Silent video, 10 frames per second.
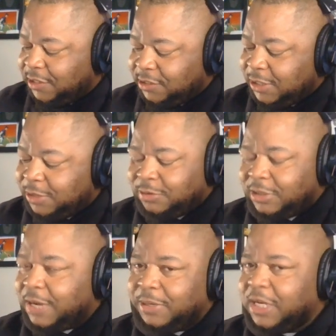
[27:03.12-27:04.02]
still
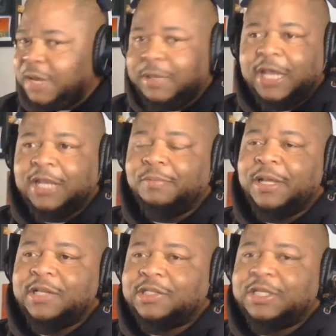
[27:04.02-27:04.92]
WWE to me.
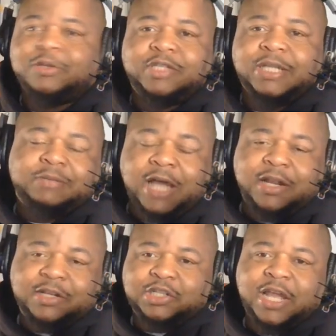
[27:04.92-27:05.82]
It still seems kind
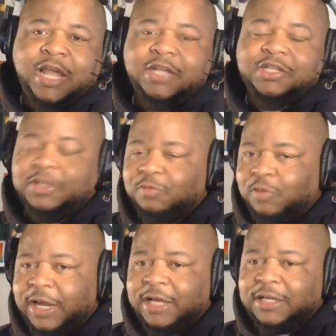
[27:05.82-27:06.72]
of staged and
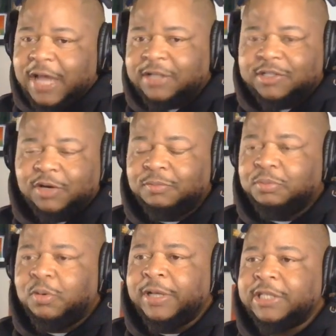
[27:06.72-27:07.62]
rigged at certain
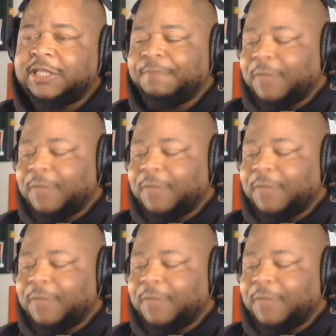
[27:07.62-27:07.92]
points.